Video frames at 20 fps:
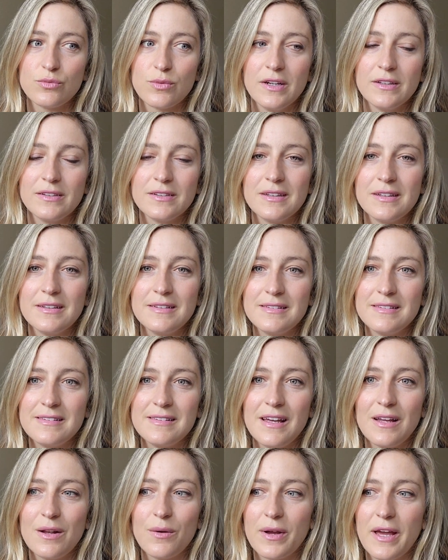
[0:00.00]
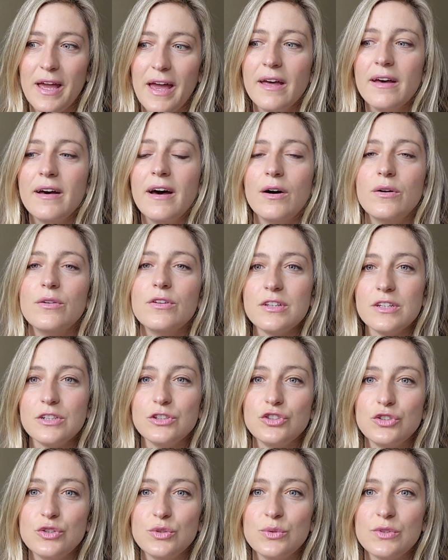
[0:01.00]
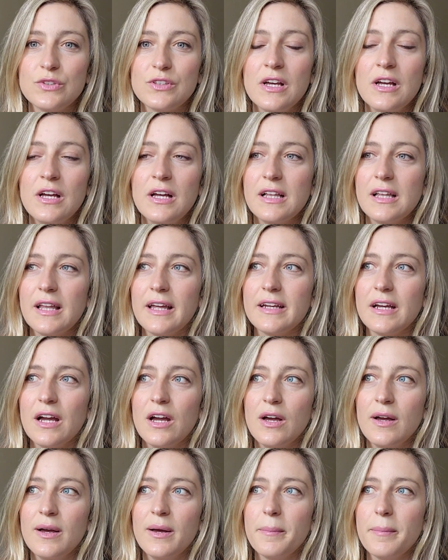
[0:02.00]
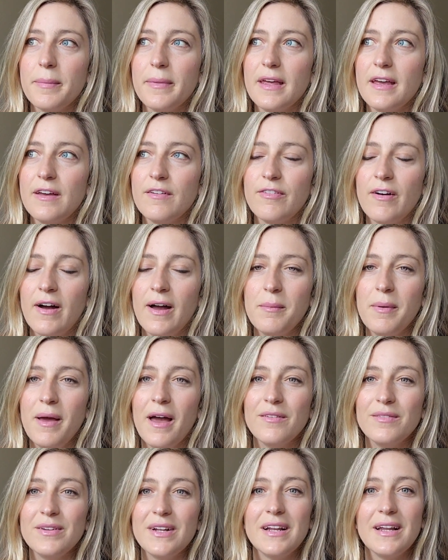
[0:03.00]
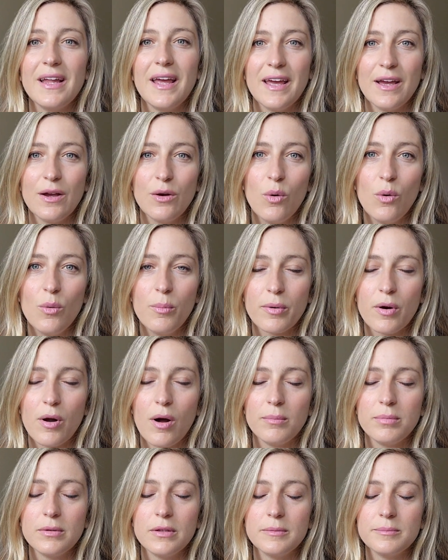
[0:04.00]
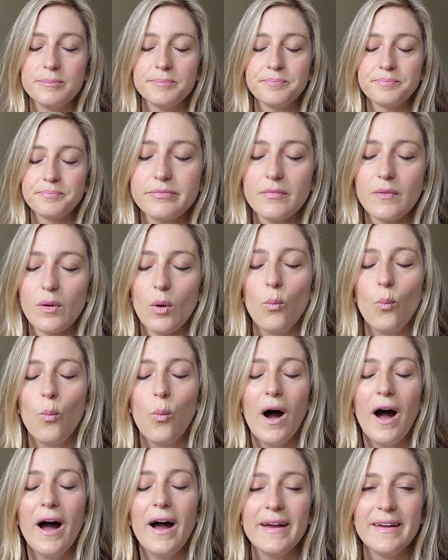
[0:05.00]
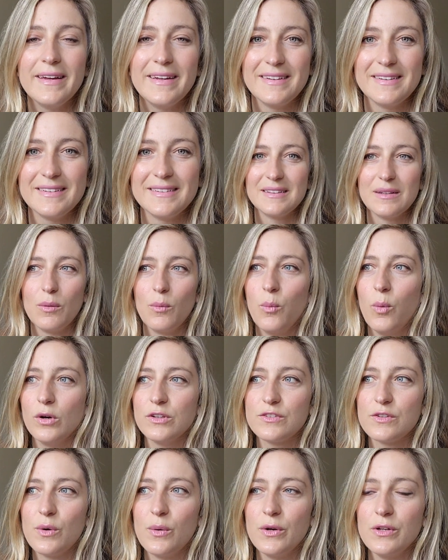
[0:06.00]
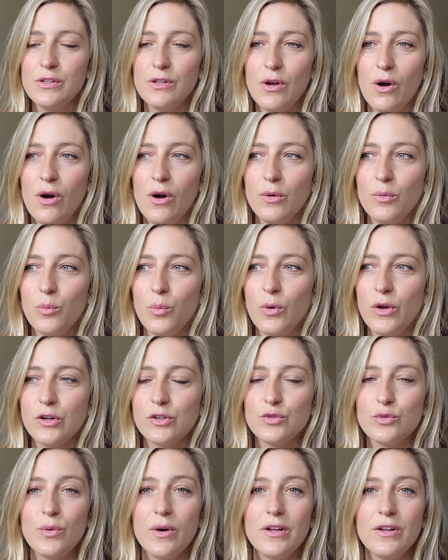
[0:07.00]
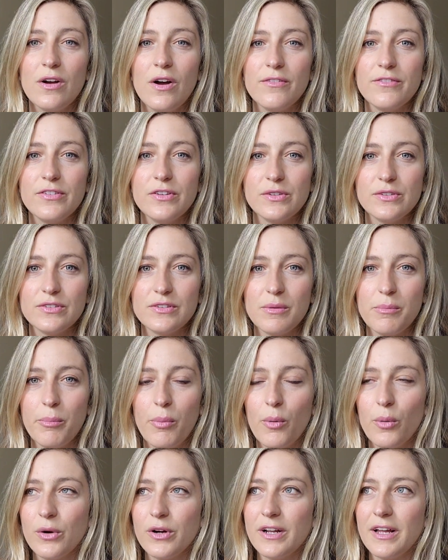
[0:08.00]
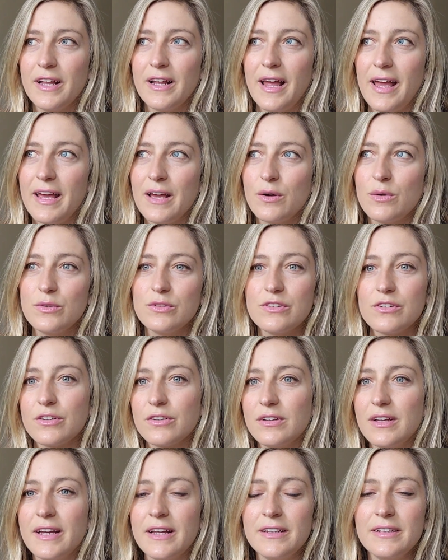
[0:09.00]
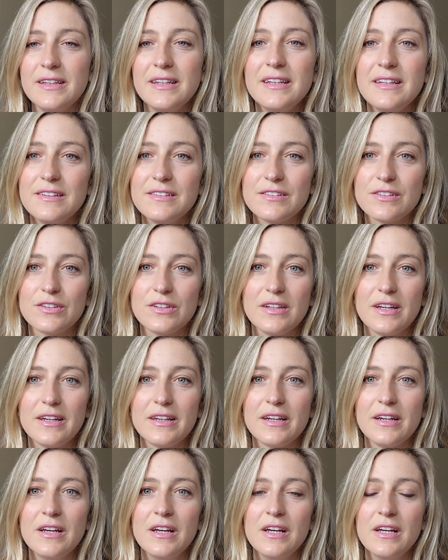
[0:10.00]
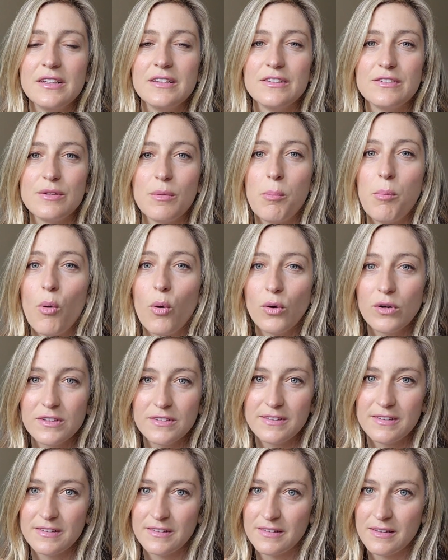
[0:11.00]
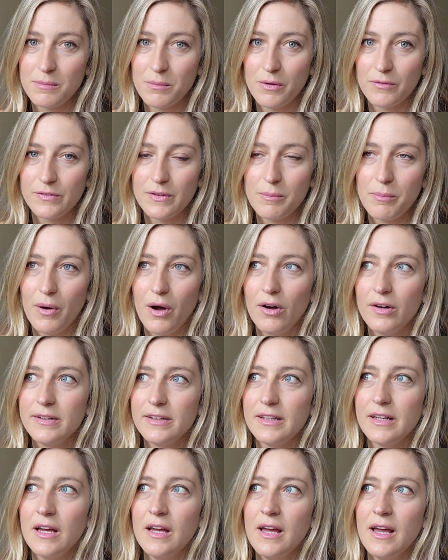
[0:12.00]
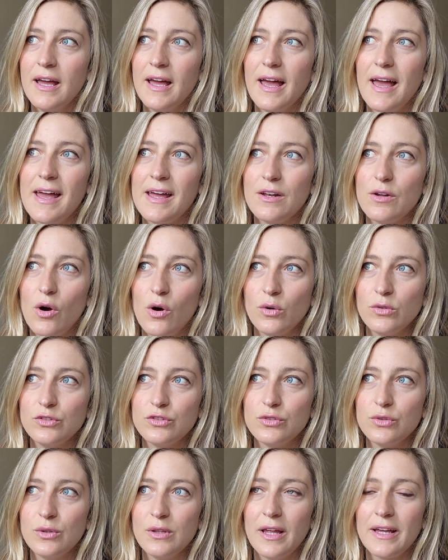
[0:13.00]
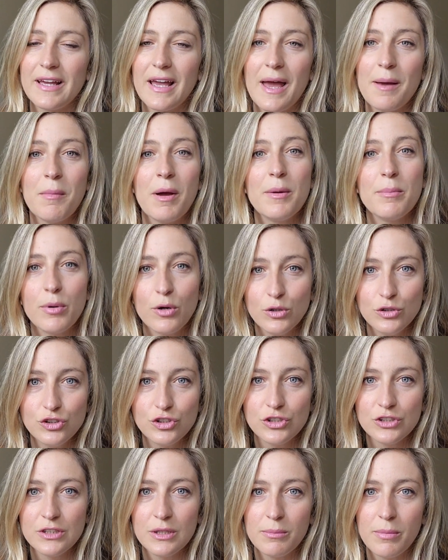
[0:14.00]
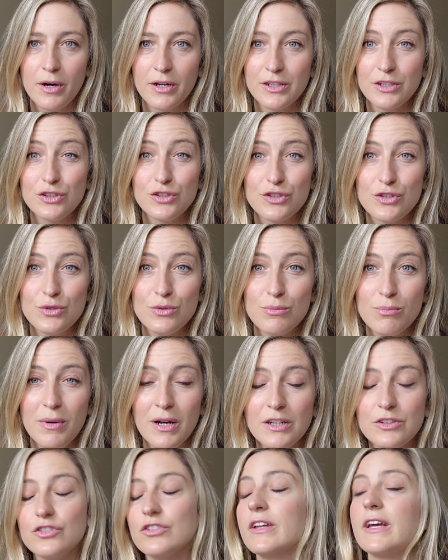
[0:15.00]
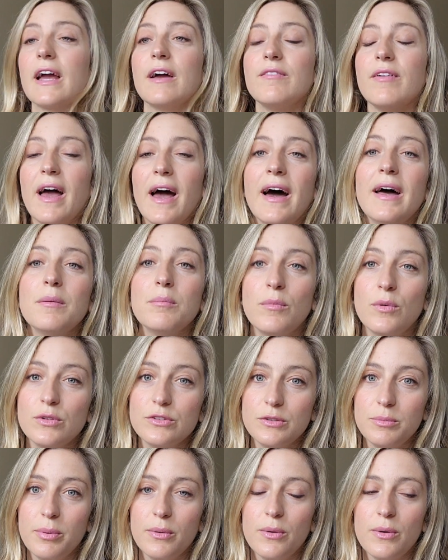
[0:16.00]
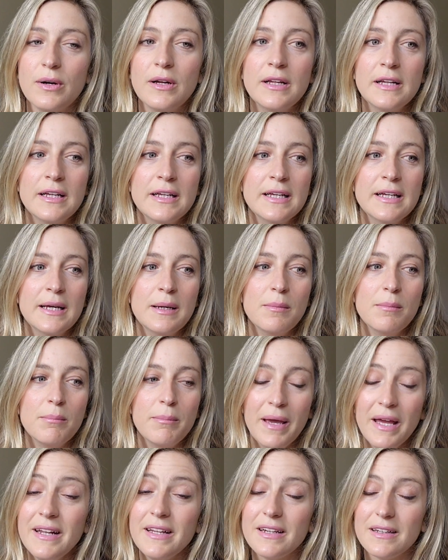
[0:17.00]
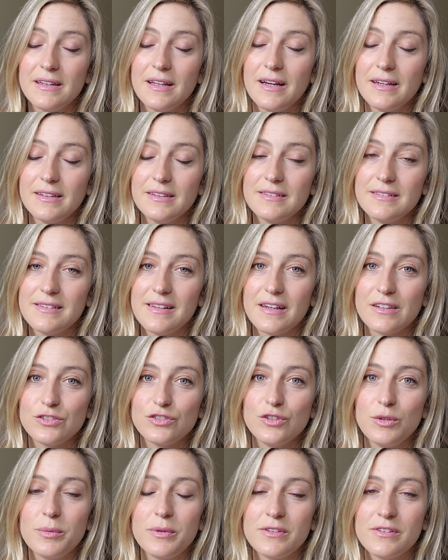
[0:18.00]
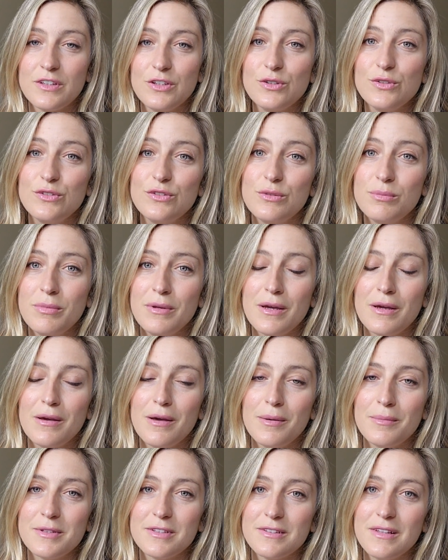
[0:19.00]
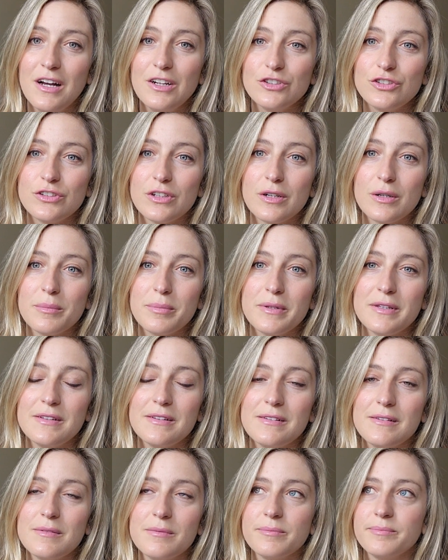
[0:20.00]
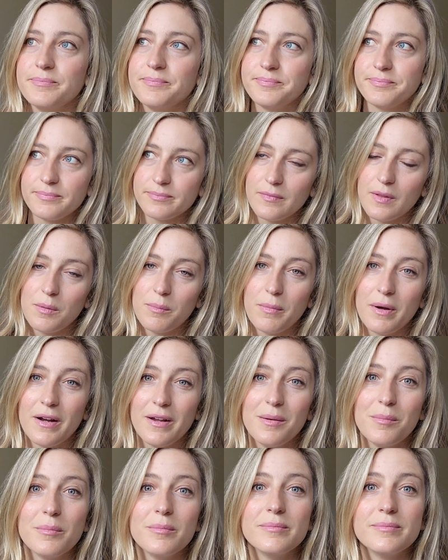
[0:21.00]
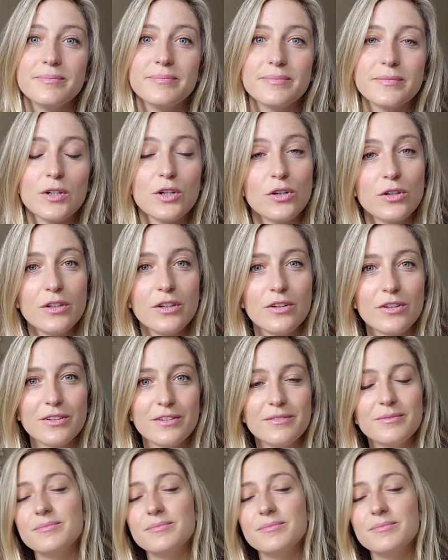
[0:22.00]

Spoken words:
rather than saying, okay, health issues, like if I'm having an ankle problem, why? What's going on? Where do I not feel supported? Ankles are and knees are like the support system of the body. And also, like, am I pushing the body too much? Like, I've had many clients actually, because I used to be a massage therapist in my earlier